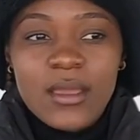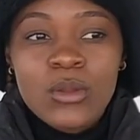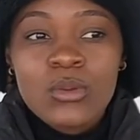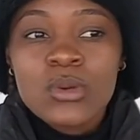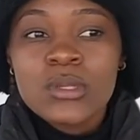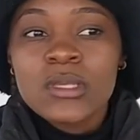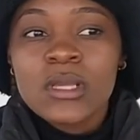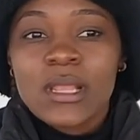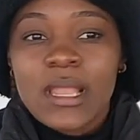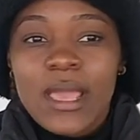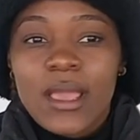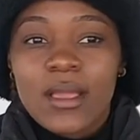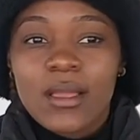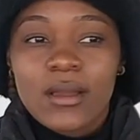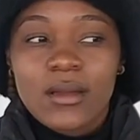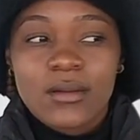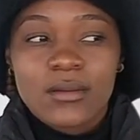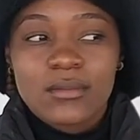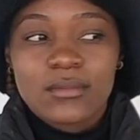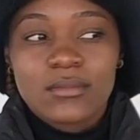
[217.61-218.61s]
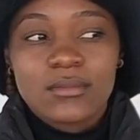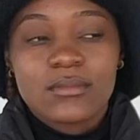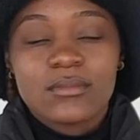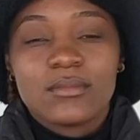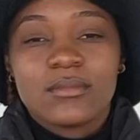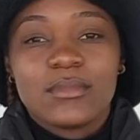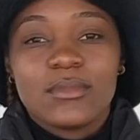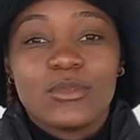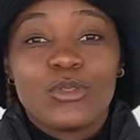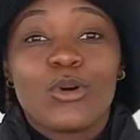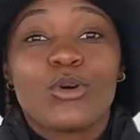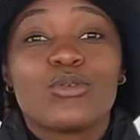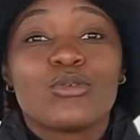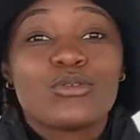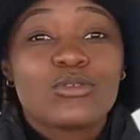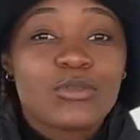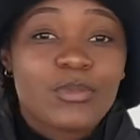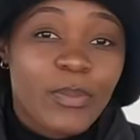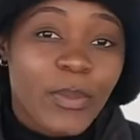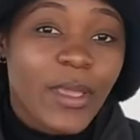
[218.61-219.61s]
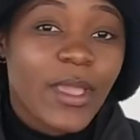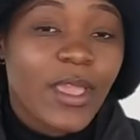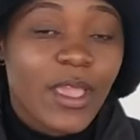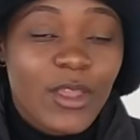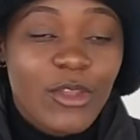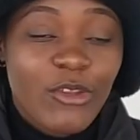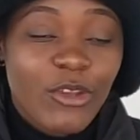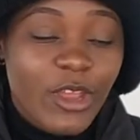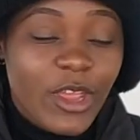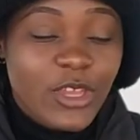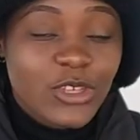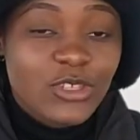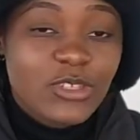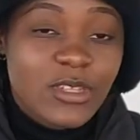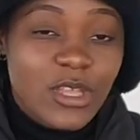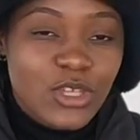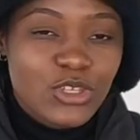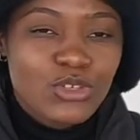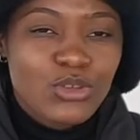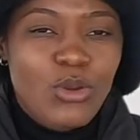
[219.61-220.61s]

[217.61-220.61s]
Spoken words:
It wasn't like those big irrigations that,